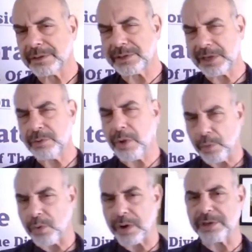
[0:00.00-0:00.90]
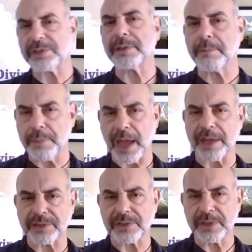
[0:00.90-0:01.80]
See what works
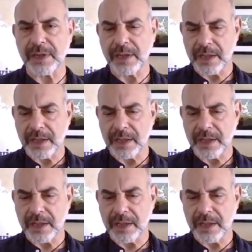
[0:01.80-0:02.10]
best.